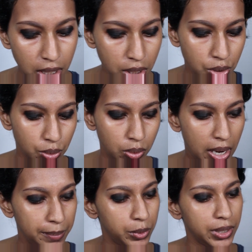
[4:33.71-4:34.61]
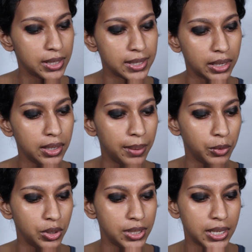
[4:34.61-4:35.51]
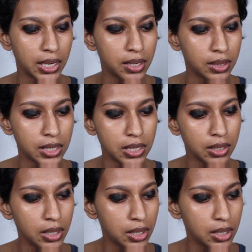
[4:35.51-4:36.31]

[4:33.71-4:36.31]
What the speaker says: So I'm pretty excited. I'm going to take the